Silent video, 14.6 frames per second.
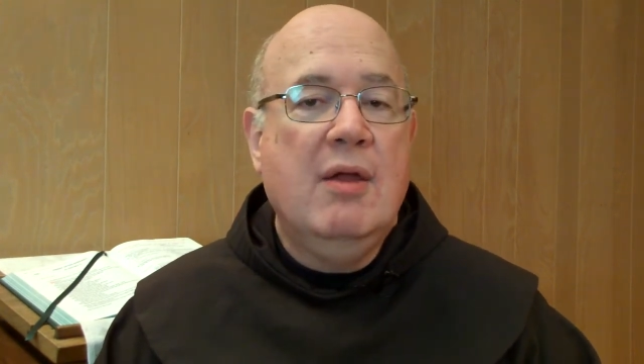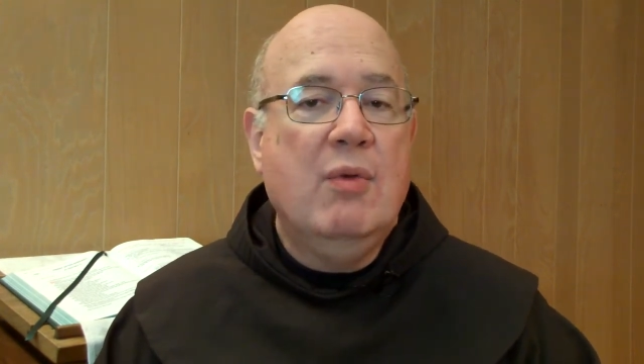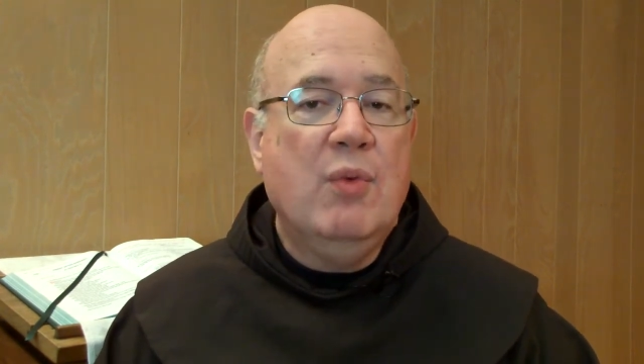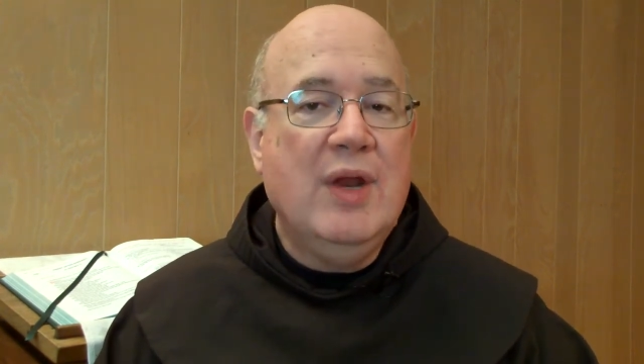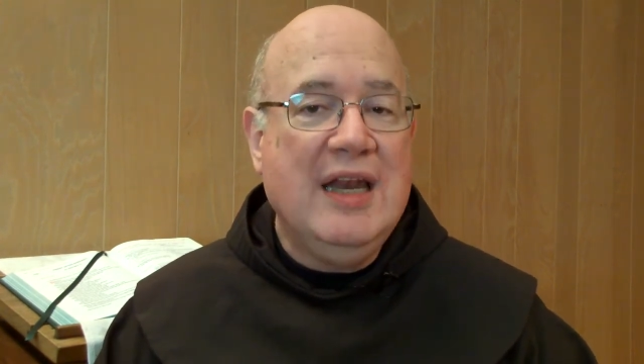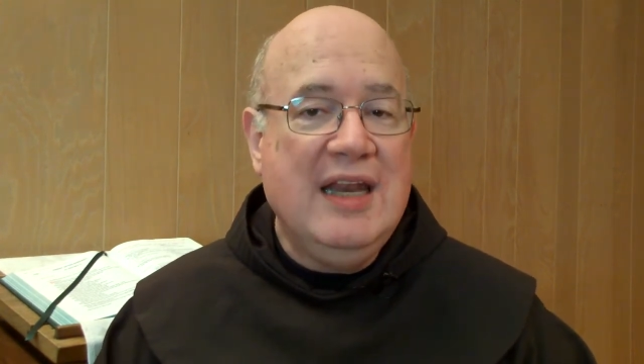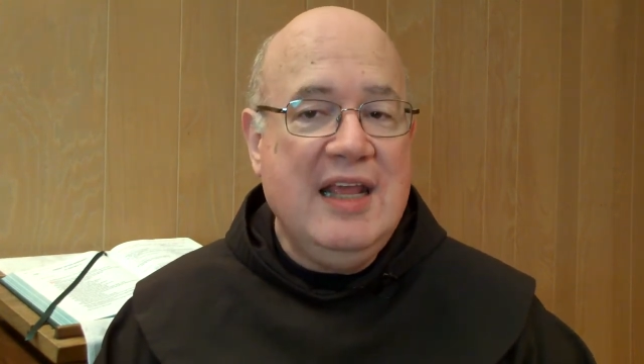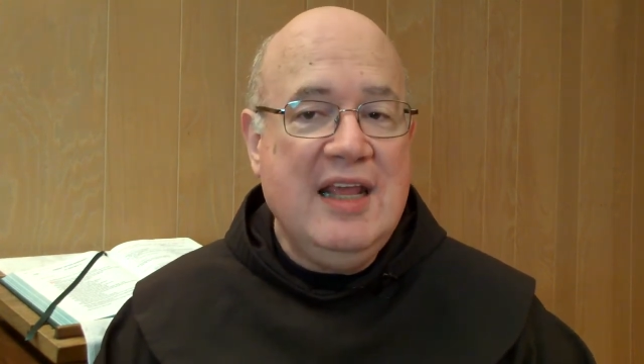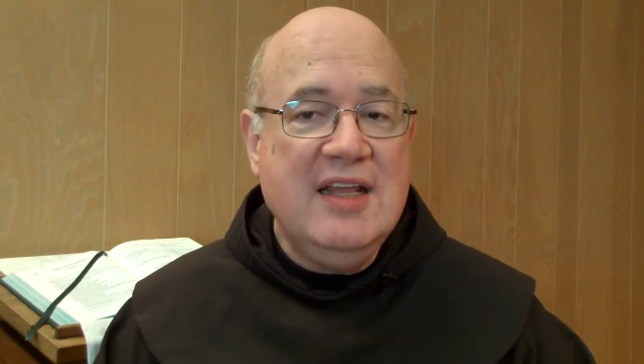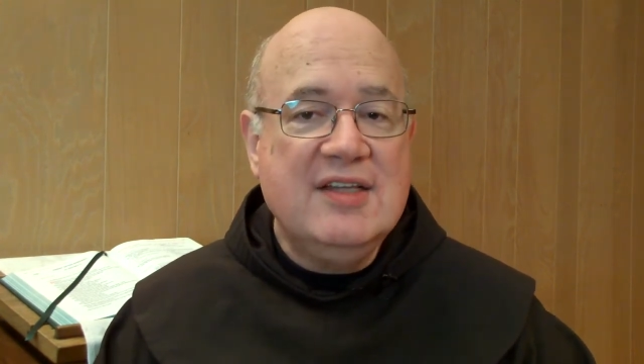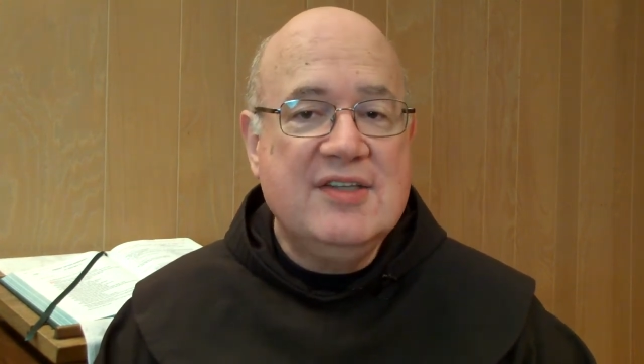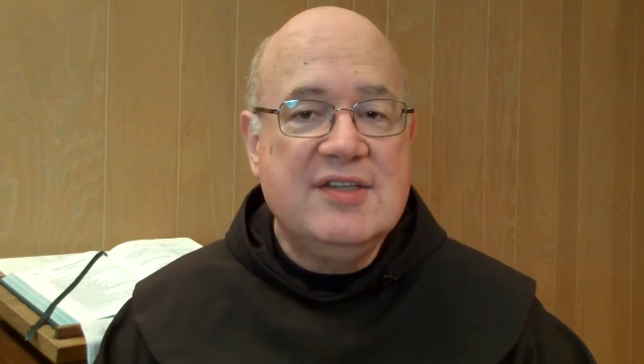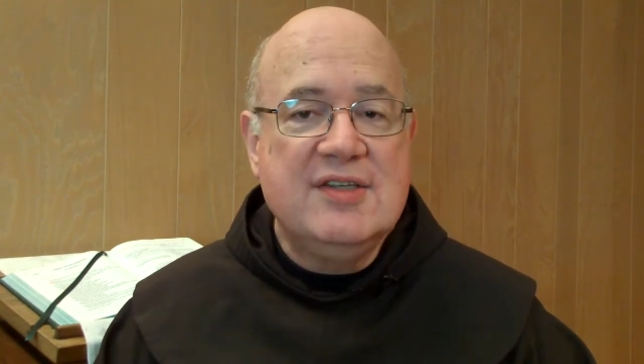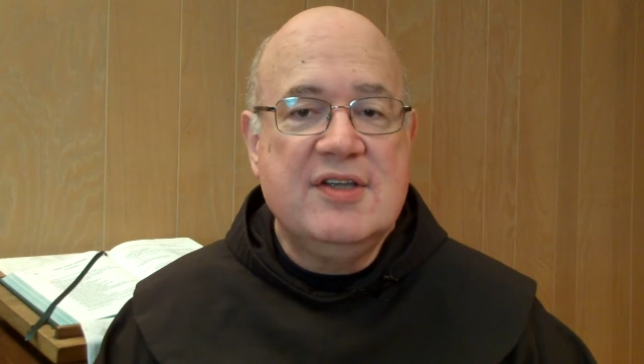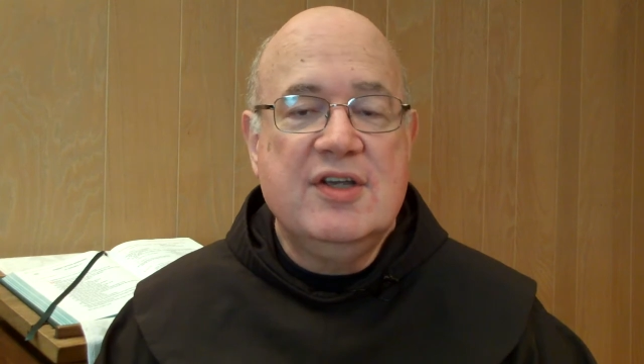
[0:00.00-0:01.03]

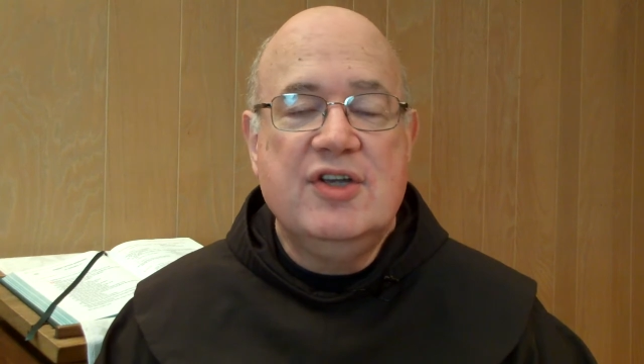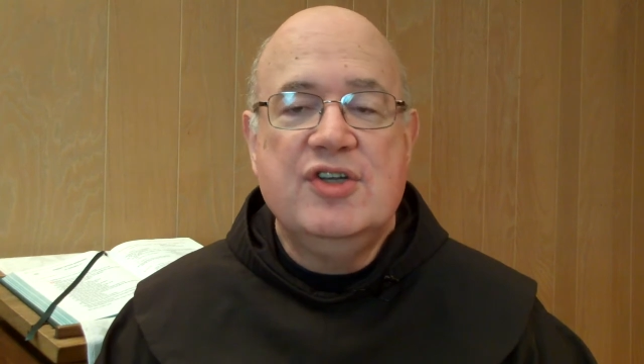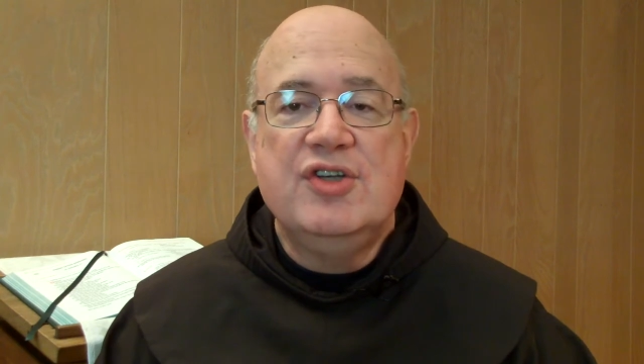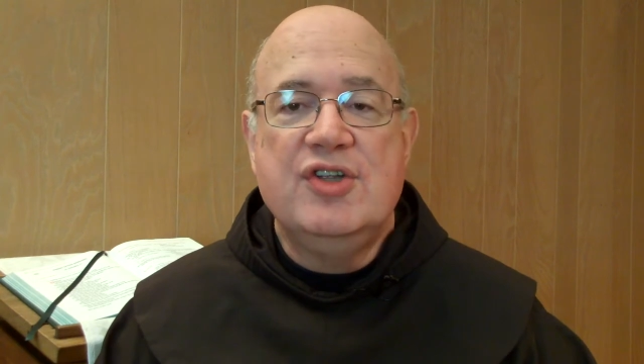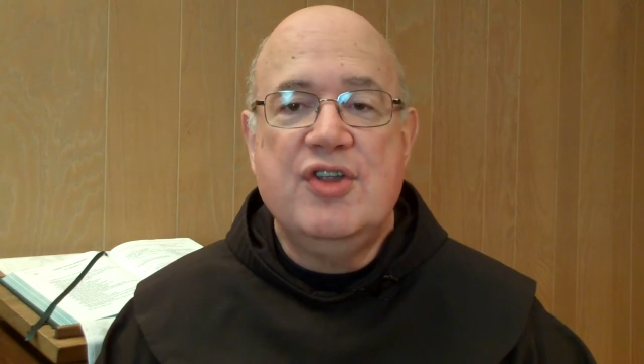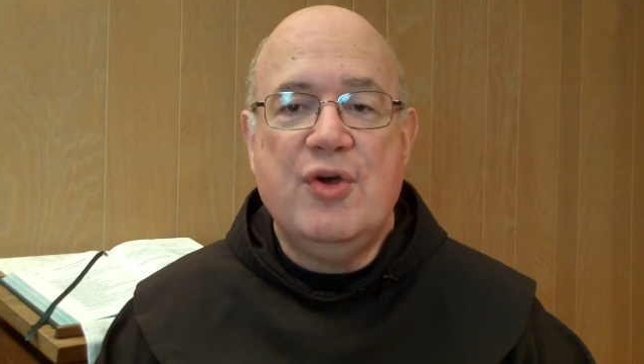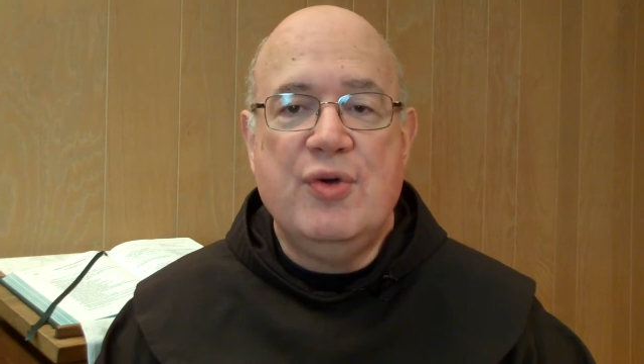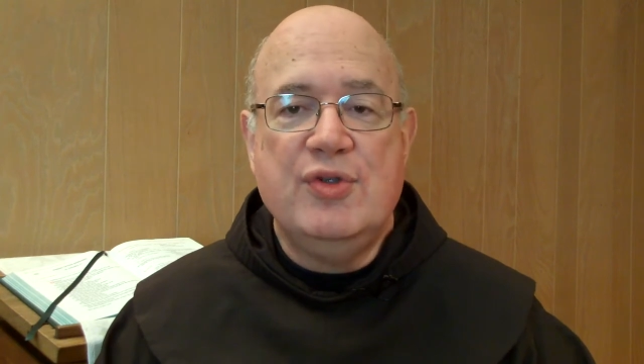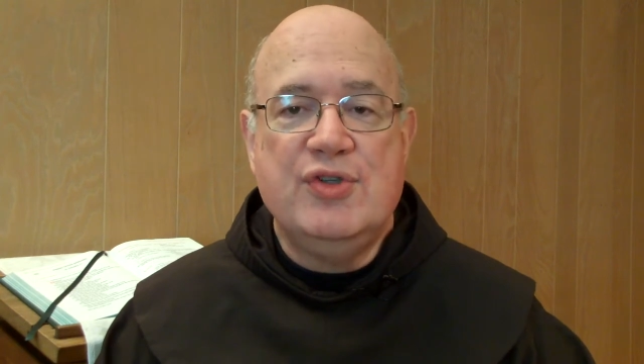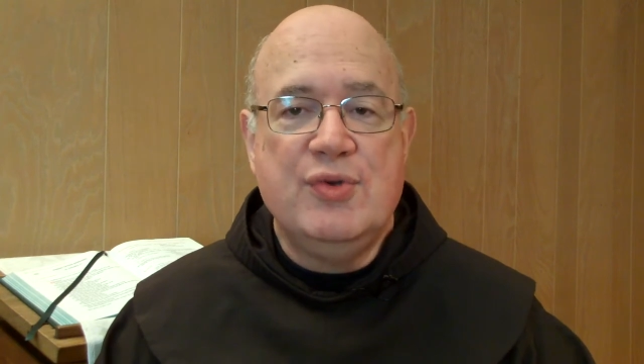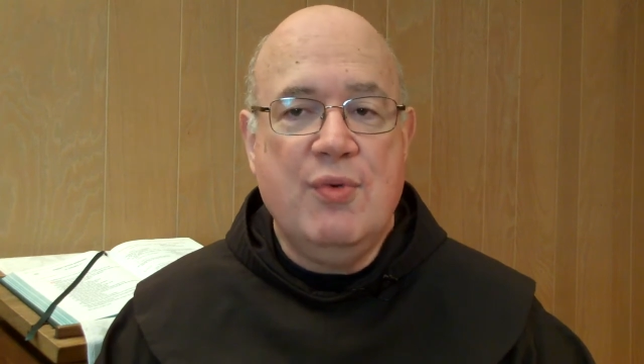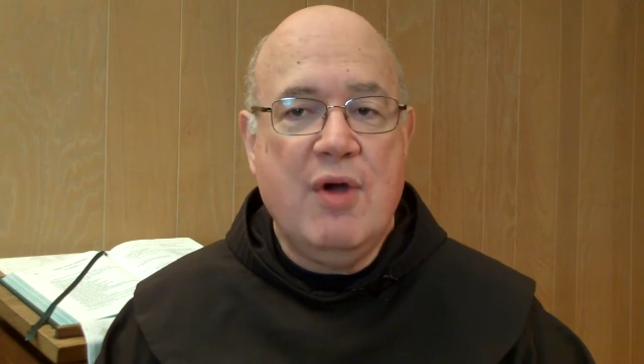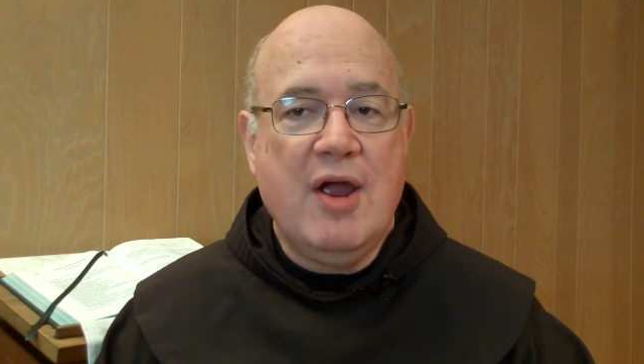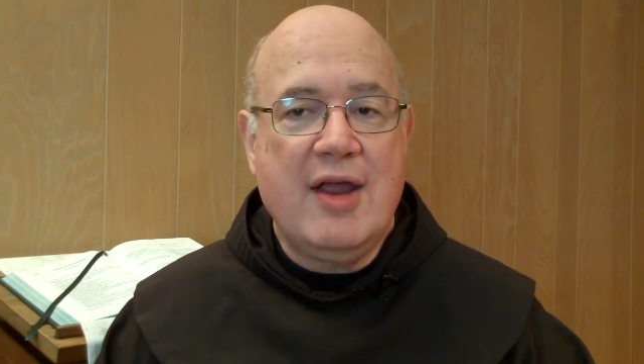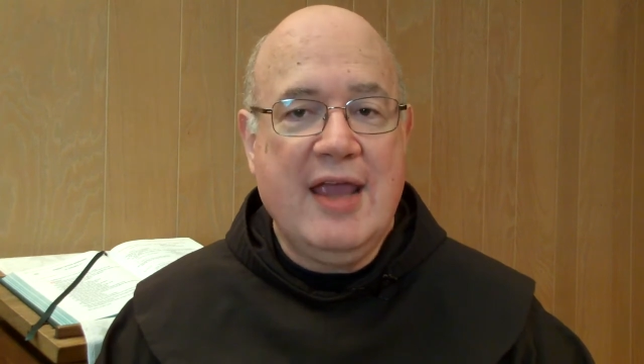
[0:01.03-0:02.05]
release to those
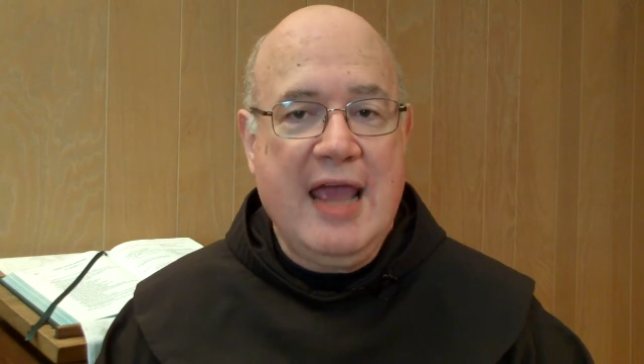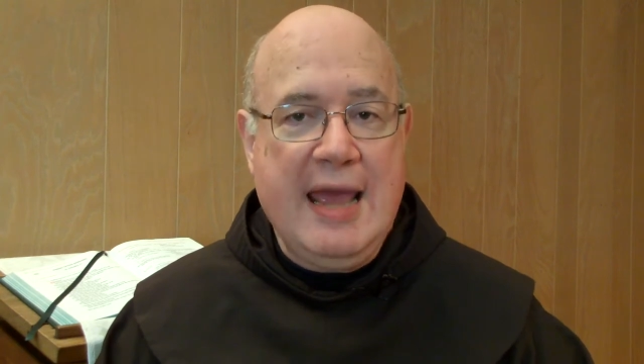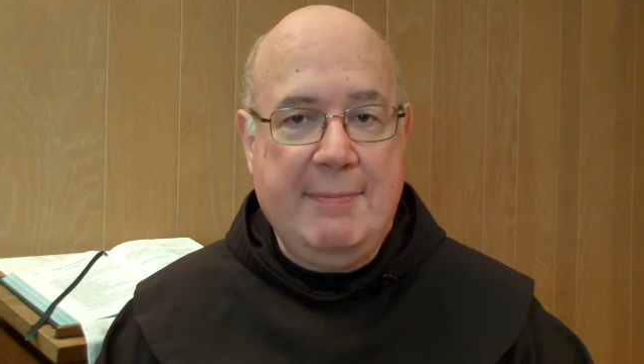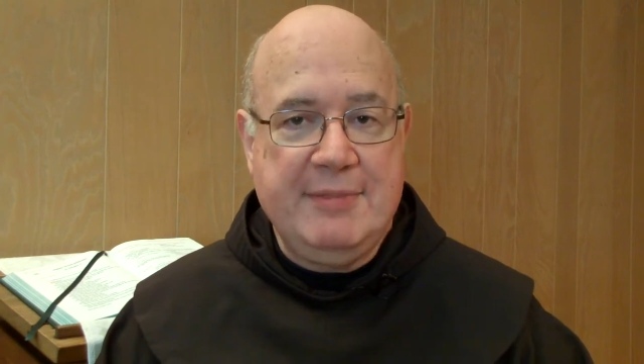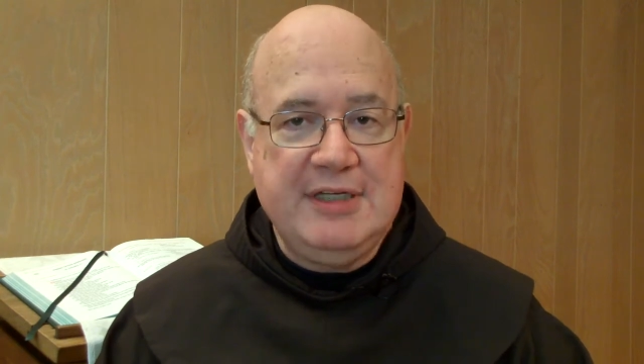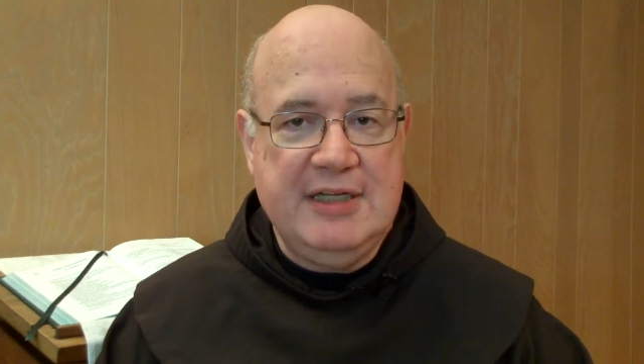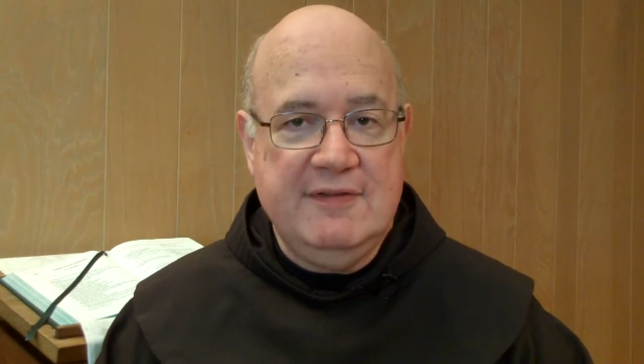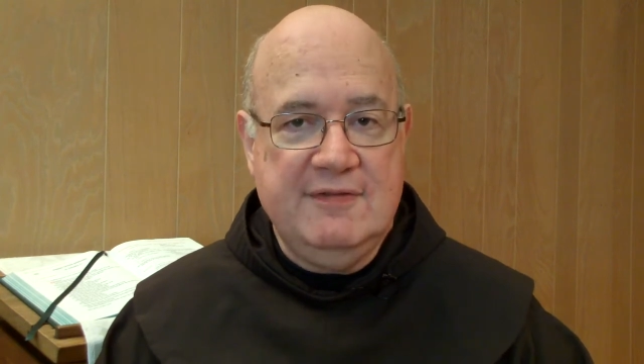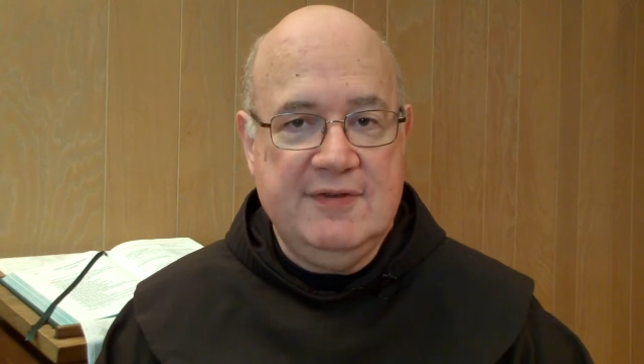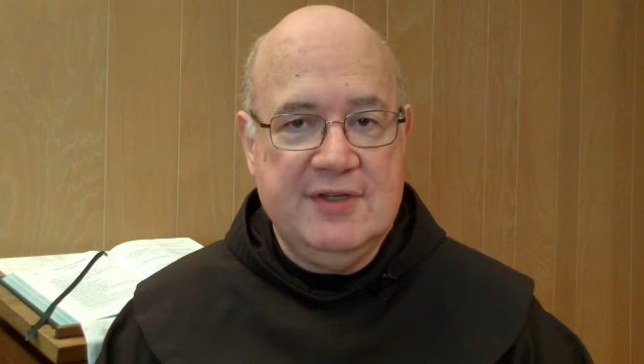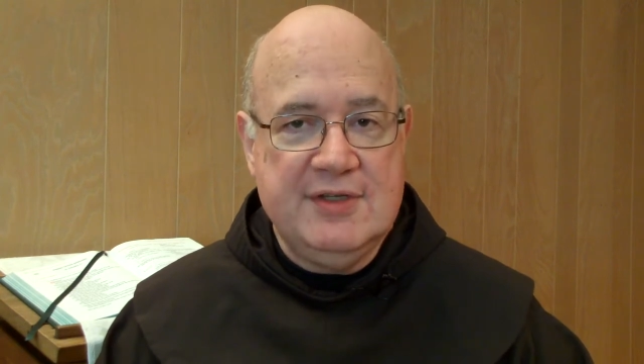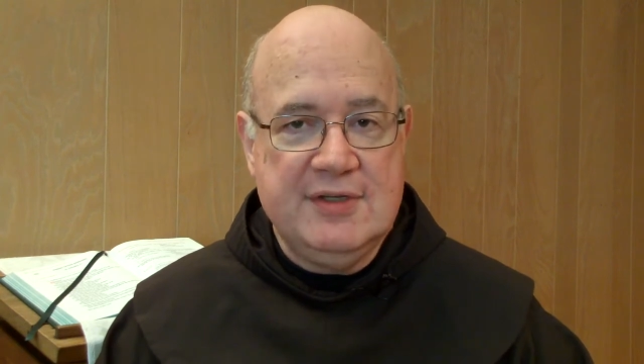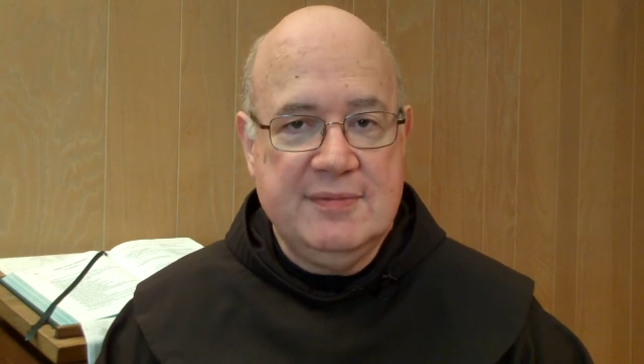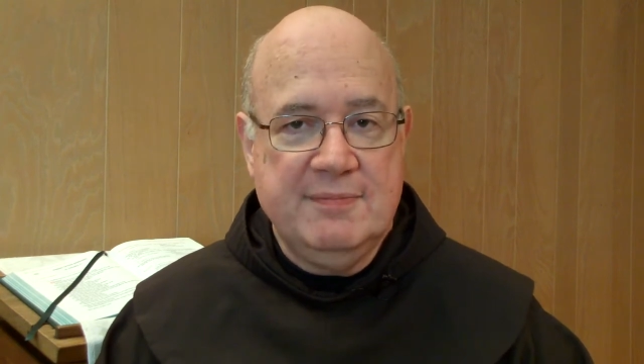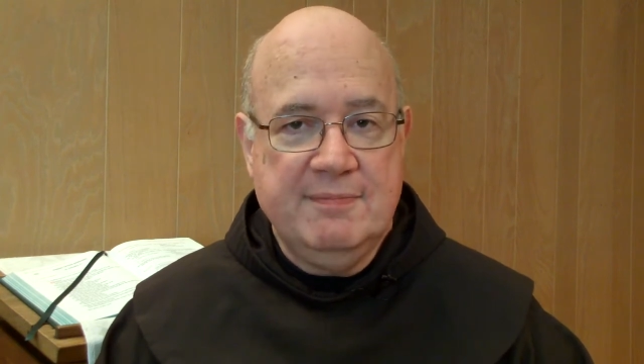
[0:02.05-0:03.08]
who are captives.